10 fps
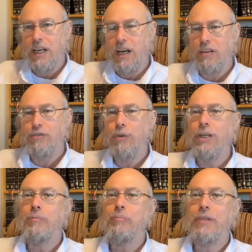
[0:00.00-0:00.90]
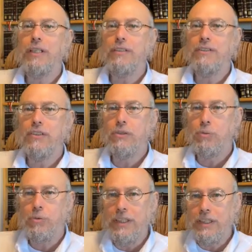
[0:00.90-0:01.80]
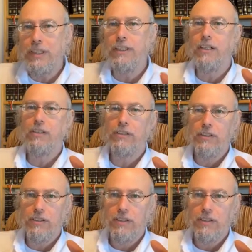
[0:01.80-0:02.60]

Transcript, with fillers: of what it means to restart